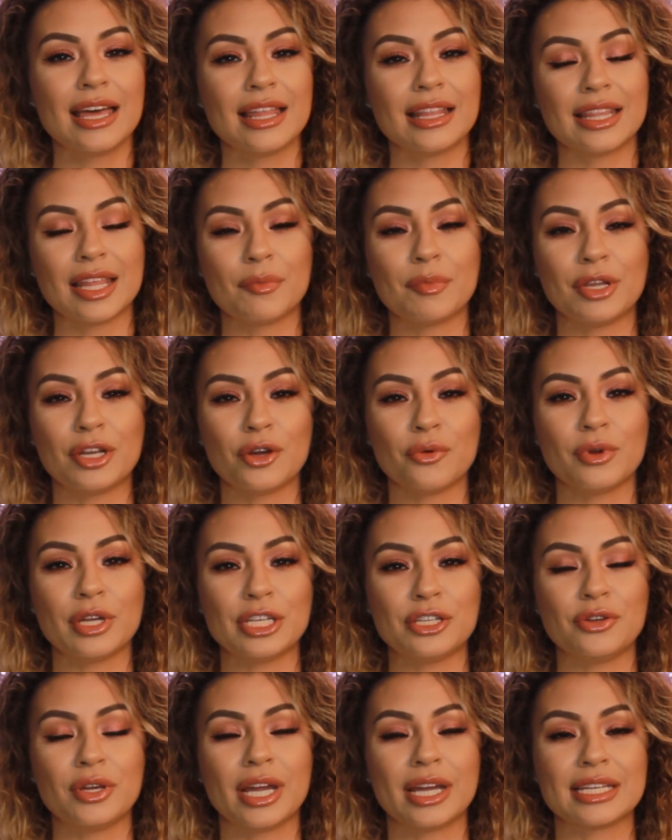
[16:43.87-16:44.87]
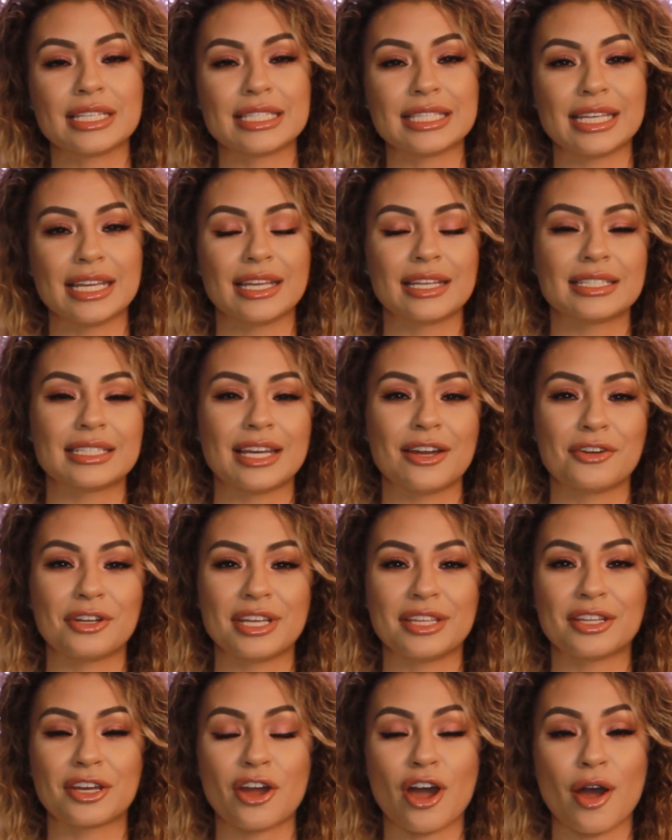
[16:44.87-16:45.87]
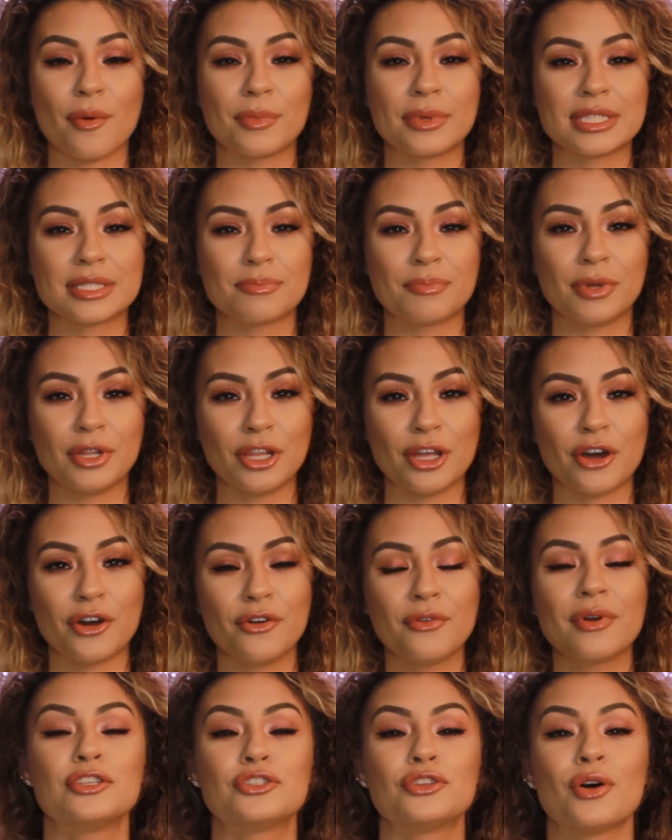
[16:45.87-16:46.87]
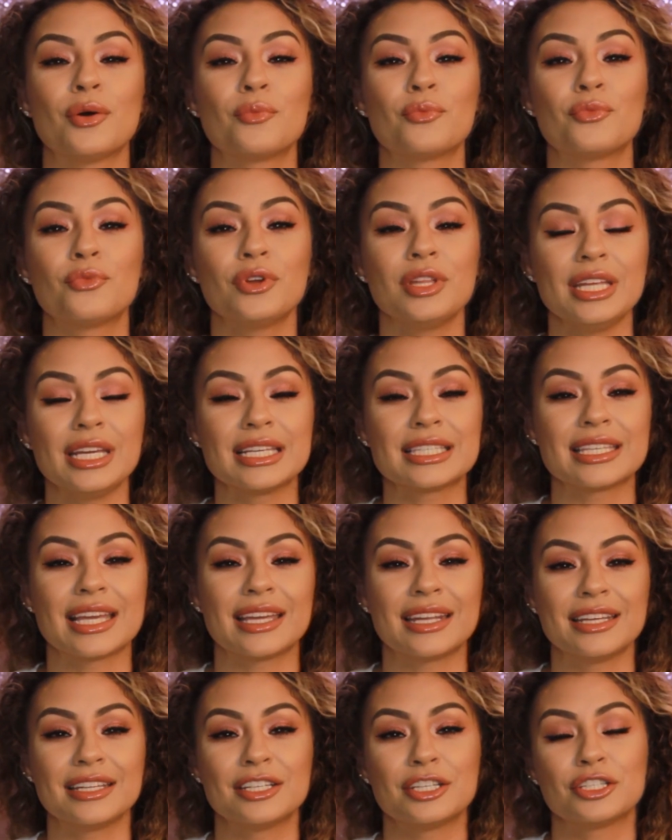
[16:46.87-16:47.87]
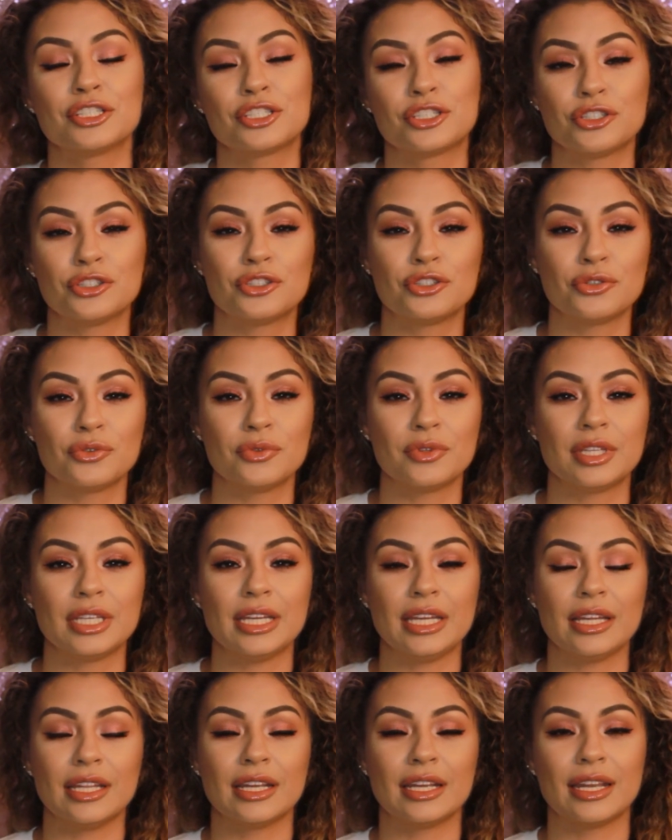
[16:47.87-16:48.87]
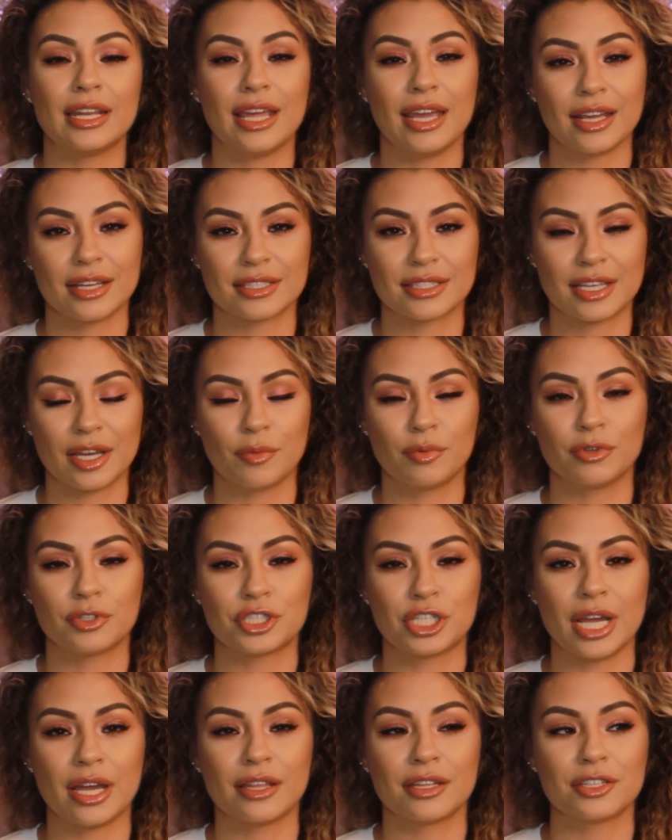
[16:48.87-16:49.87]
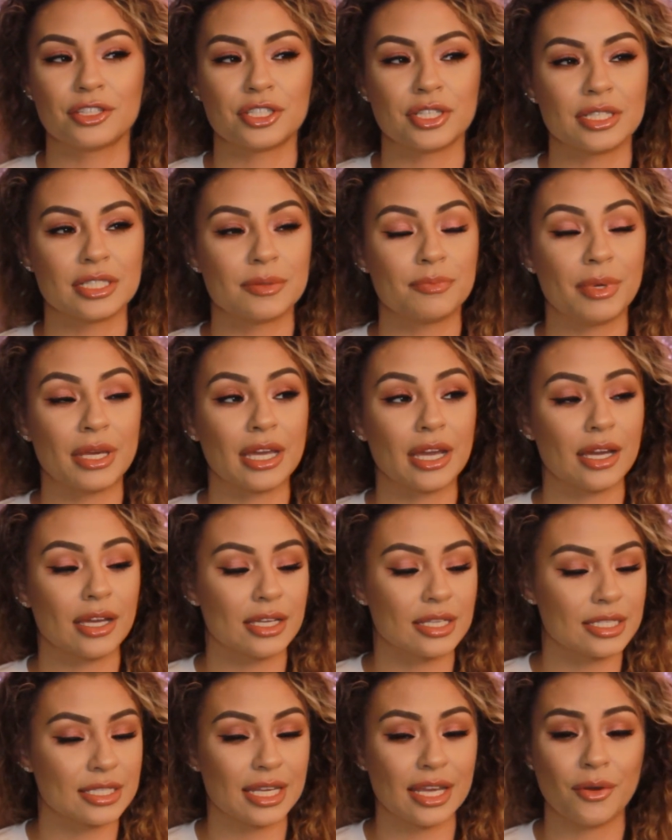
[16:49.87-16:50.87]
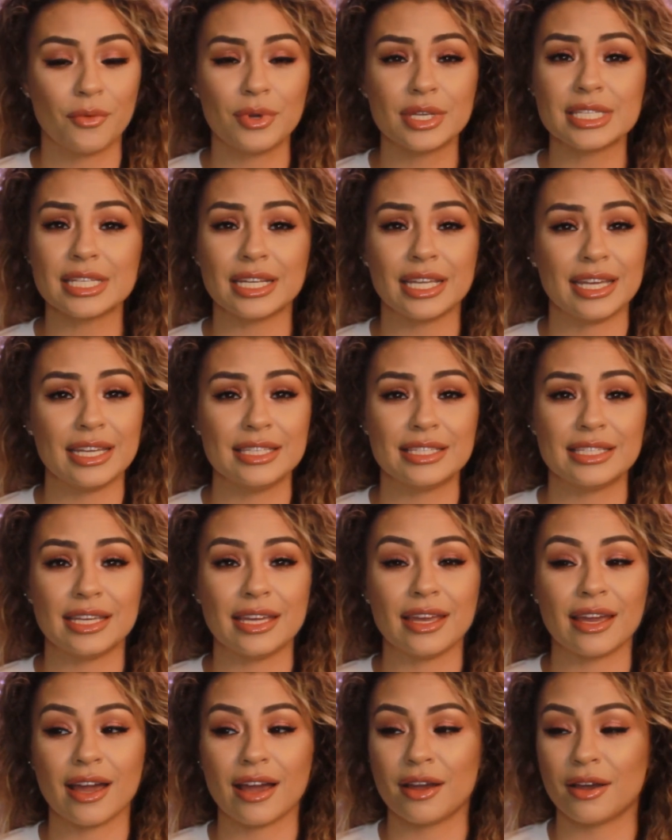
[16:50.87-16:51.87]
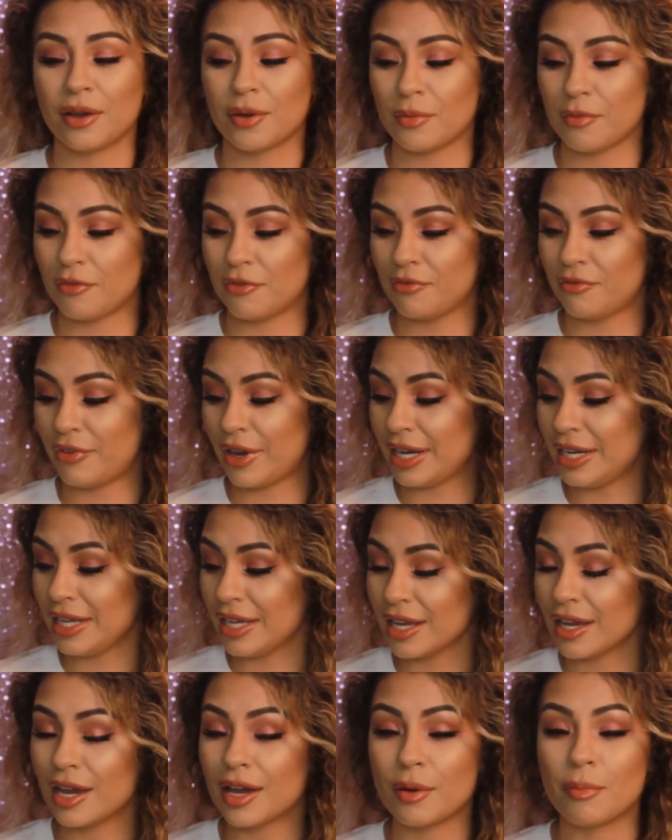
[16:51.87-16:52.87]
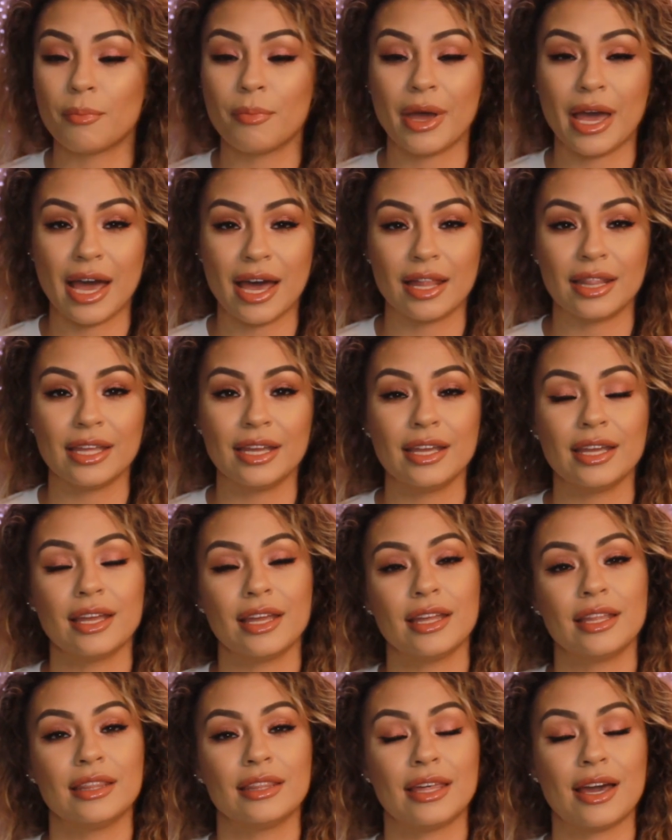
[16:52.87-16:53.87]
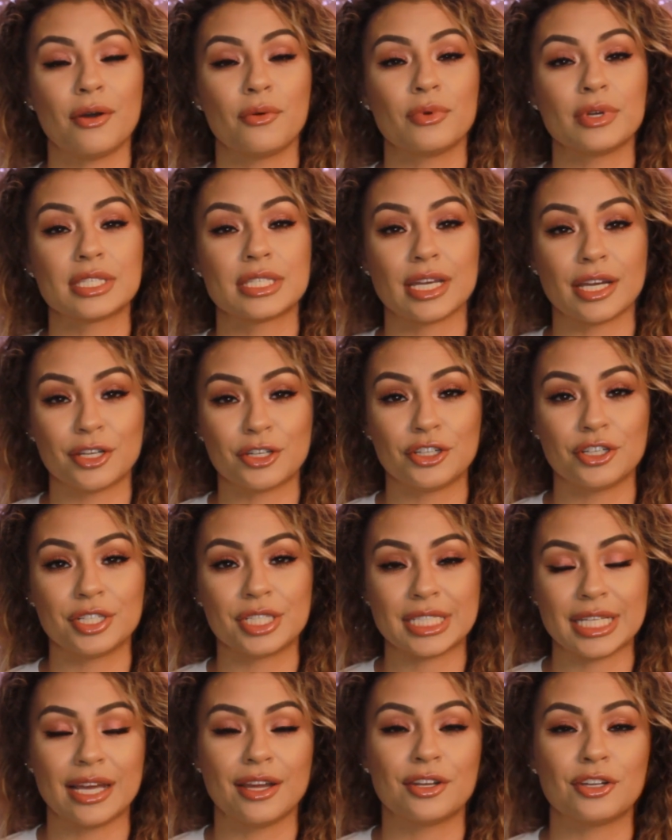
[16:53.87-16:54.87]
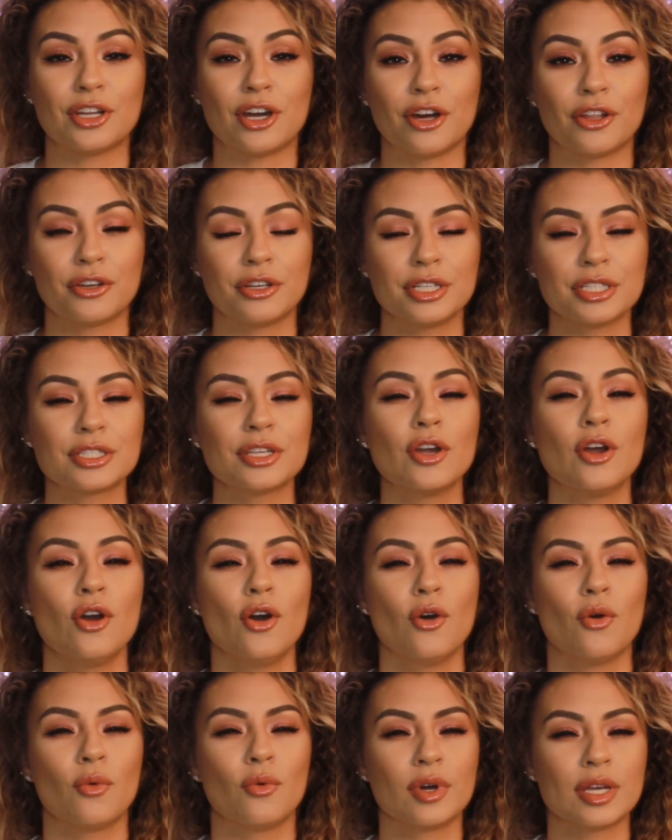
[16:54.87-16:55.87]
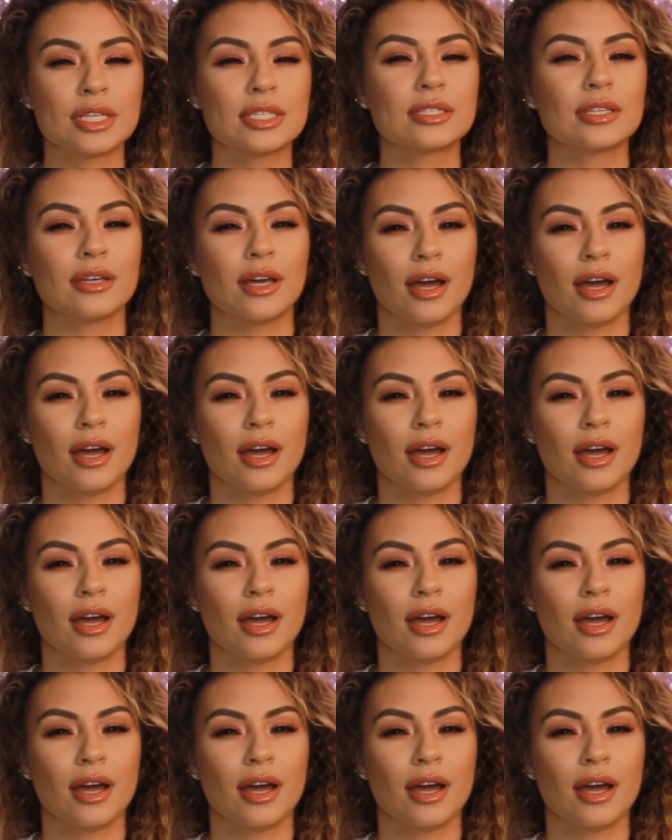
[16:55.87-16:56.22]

Let me know what you guys think down in the comments below. So I'm really excited to do the next couple of challenges because it wasn't easy. Finding a palette that was under $10 was